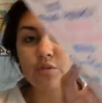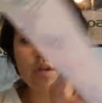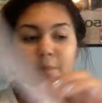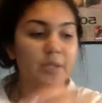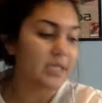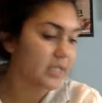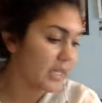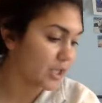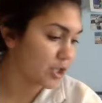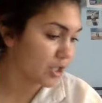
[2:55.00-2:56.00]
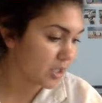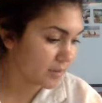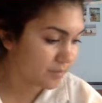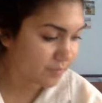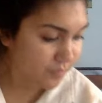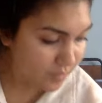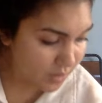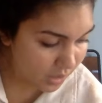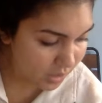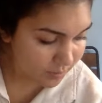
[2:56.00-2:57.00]
representation,
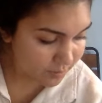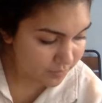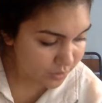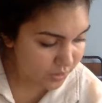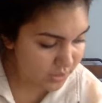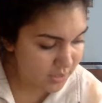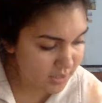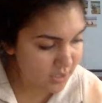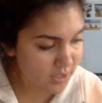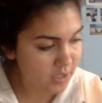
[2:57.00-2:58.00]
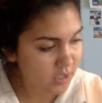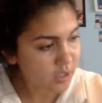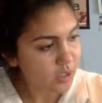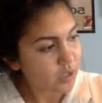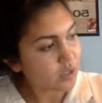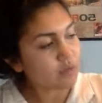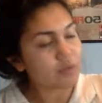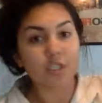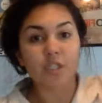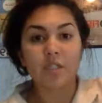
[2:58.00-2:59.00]
you can see, which
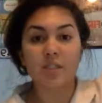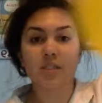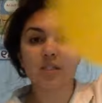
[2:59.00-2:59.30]
is